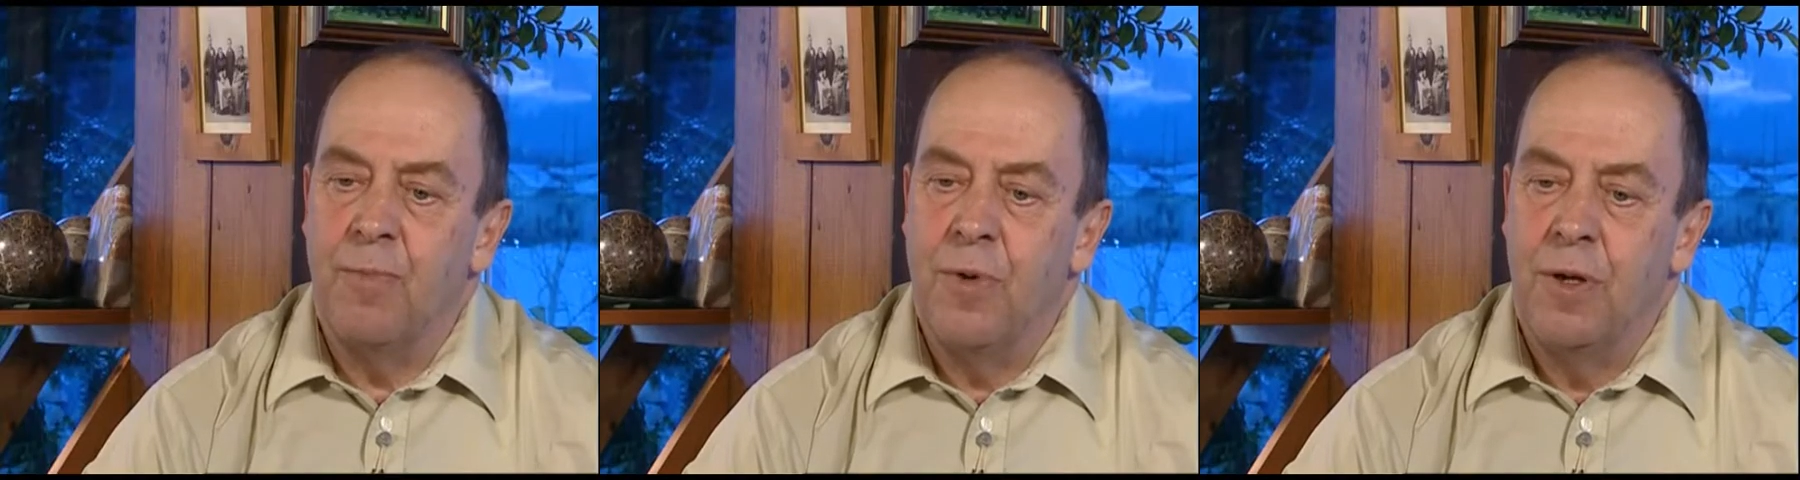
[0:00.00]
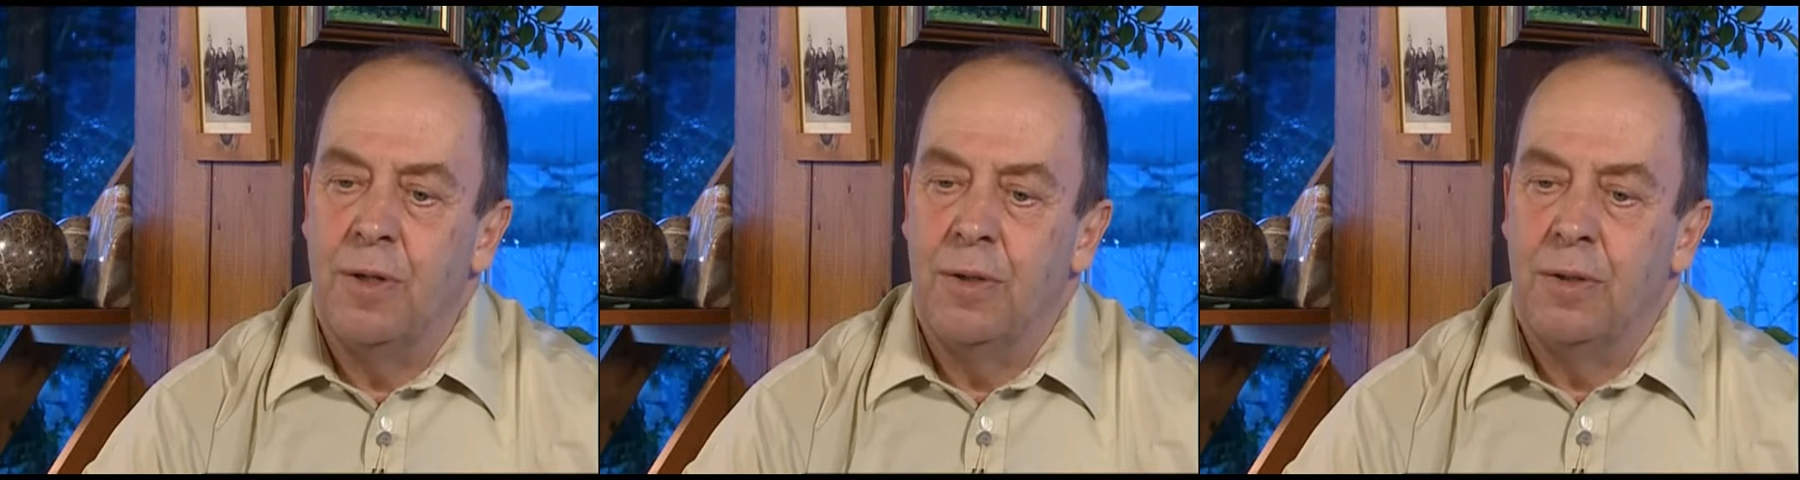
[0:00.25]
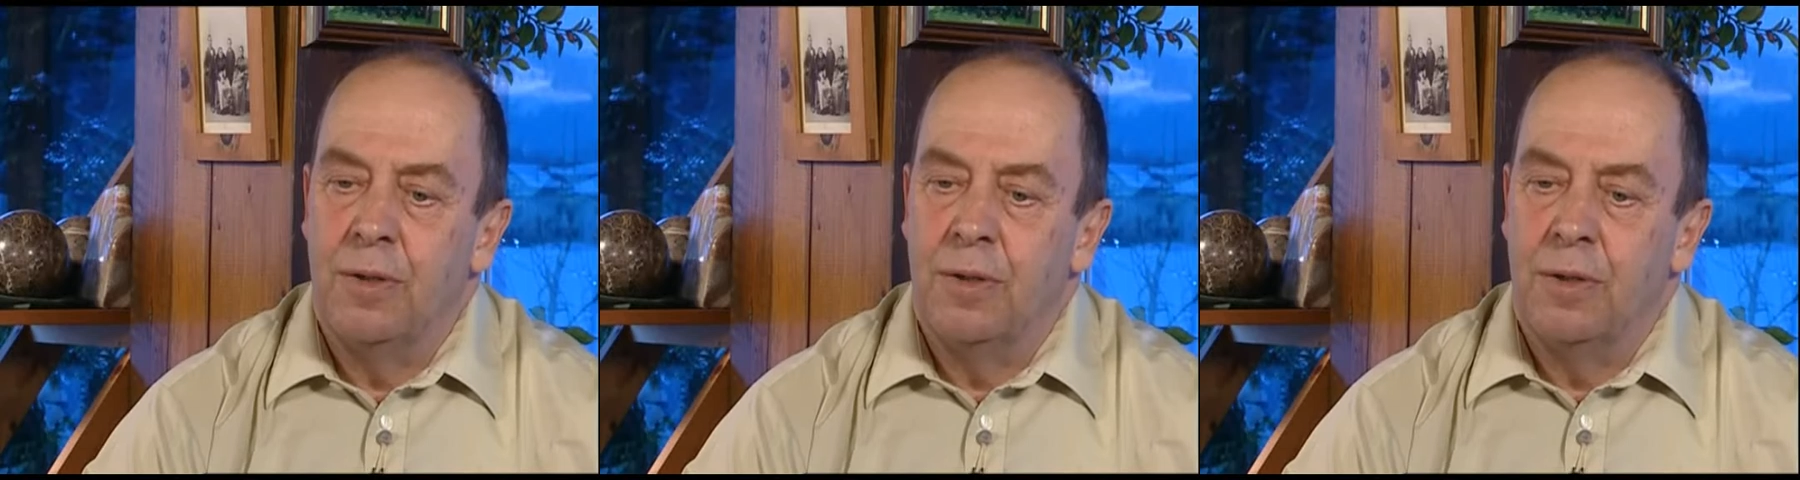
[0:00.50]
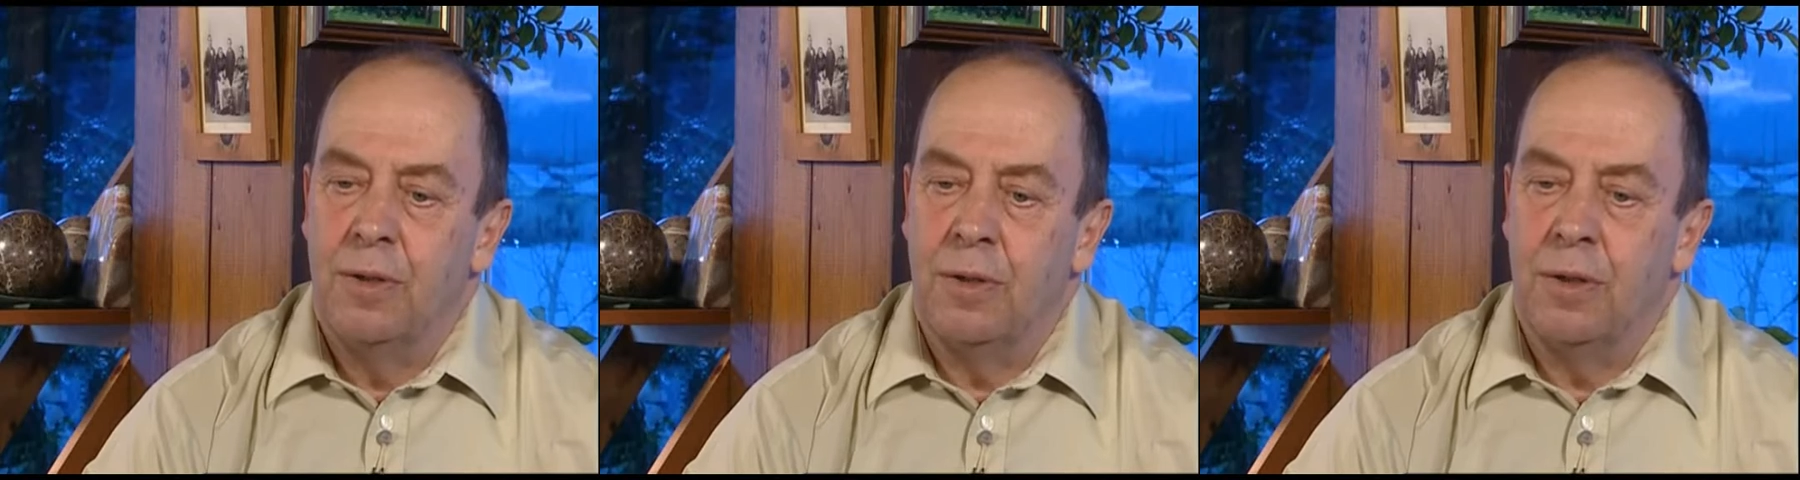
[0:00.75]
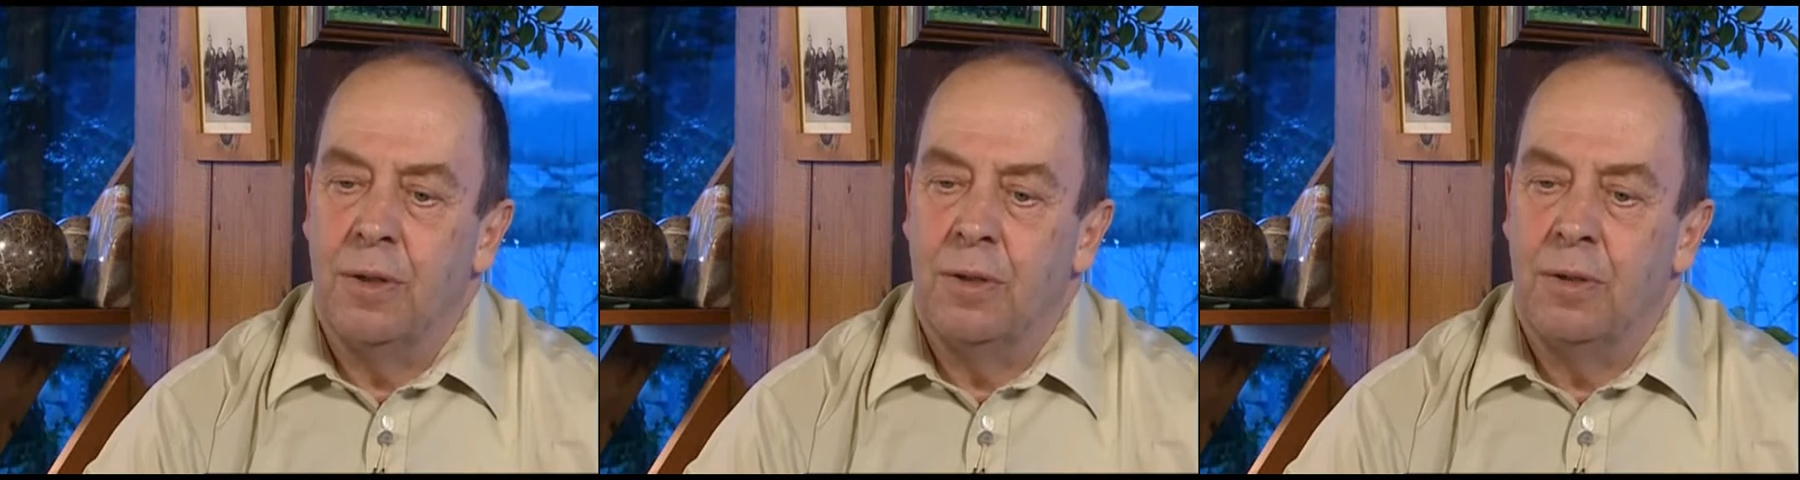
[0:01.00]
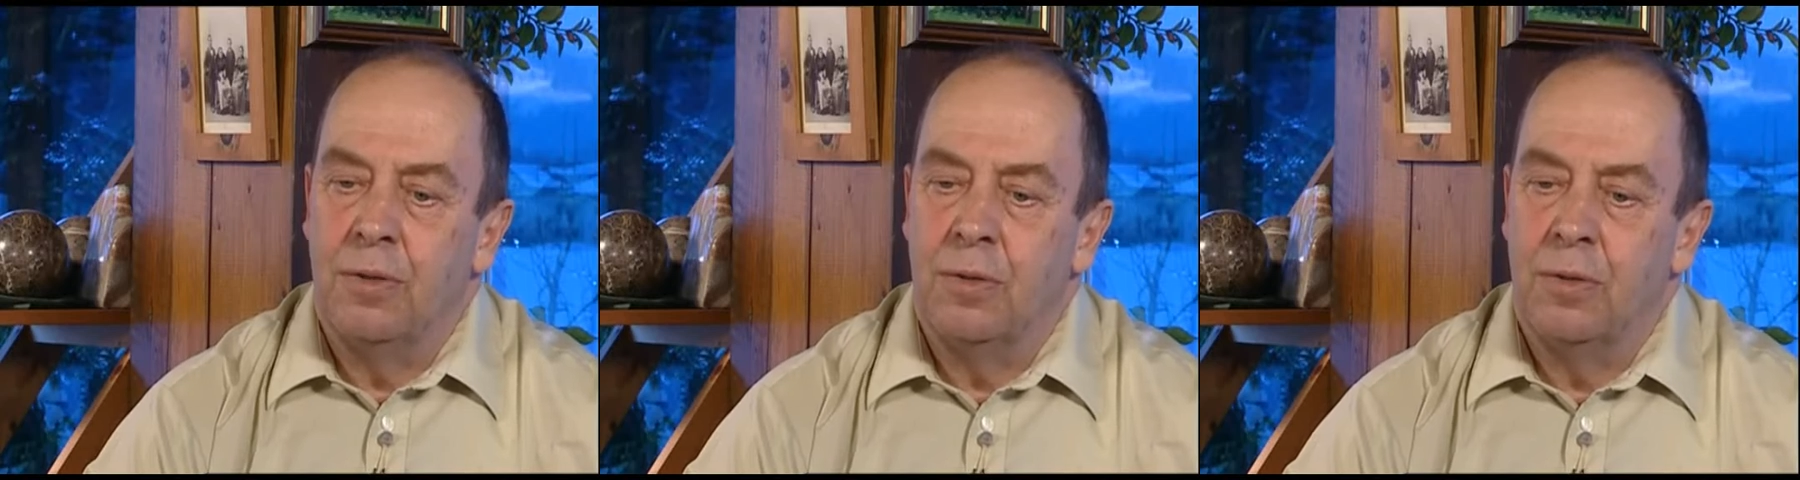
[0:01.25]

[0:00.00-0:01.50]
and 2 years later,